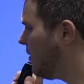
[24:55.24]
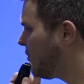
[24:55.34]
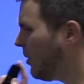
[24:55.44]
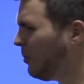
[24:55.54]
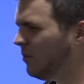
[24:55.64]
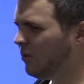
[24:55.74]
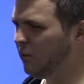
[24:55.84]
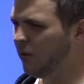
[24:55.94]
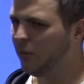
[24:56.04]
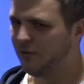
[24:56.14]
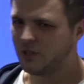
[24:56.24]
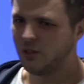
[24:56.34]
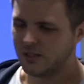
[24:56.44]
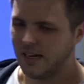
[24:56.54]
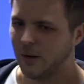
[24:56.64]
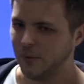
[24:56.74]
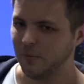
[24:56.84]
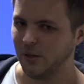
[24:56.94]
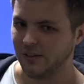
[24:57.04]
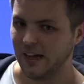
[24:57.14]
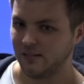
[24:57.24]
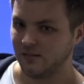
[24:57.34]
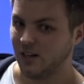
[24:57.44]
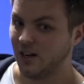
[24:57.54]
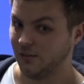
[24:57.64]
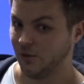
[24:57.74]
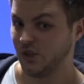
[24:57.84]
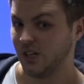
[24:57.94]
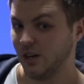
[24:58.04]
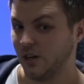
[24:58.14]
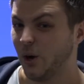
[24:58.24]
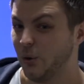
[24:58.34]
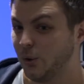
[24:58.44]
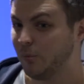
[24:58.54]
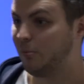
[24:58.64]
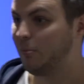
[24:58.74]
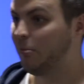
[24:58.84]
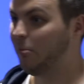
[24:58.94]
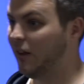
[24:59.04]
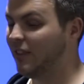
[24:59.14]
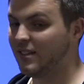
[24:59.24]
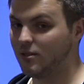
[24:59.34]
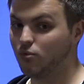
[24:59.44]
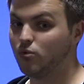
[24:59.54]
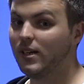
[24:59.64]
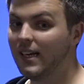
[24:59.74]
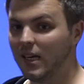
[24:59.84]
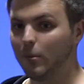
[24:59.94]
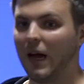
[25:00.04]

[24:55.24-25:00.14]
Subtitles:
So we've just looked at how we build that kind of logic in code, but there's a really